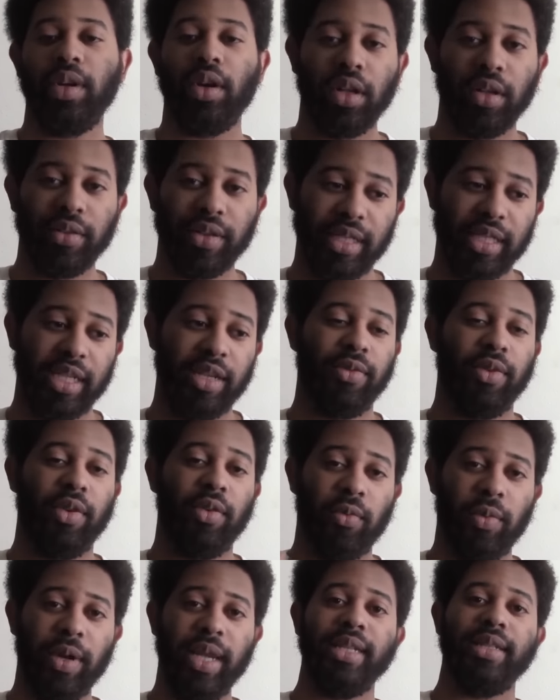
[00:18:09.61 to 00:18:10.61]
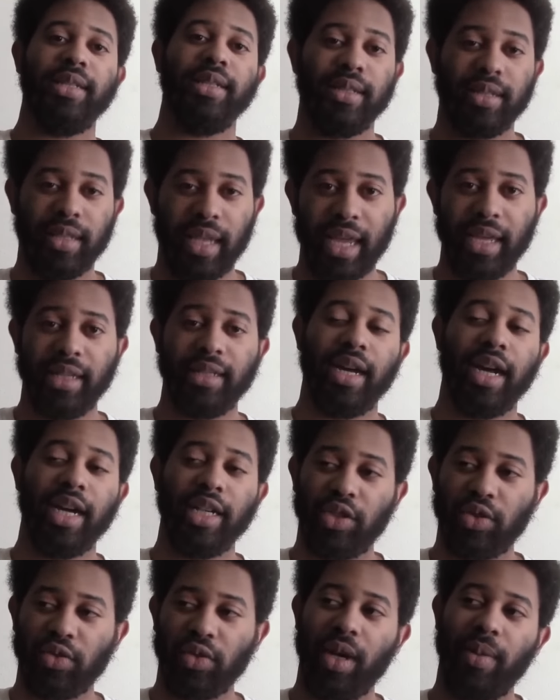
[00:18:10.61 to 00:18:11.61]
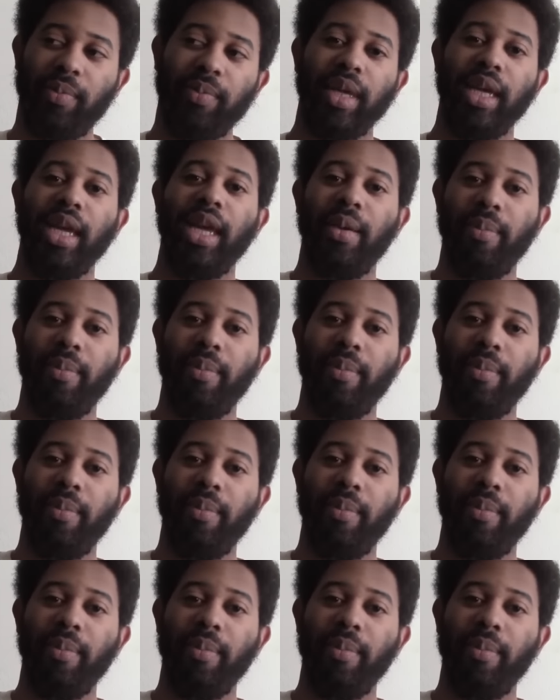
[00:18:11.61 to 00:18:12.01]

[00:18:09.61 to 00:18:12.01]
all the different racist, anti-Trump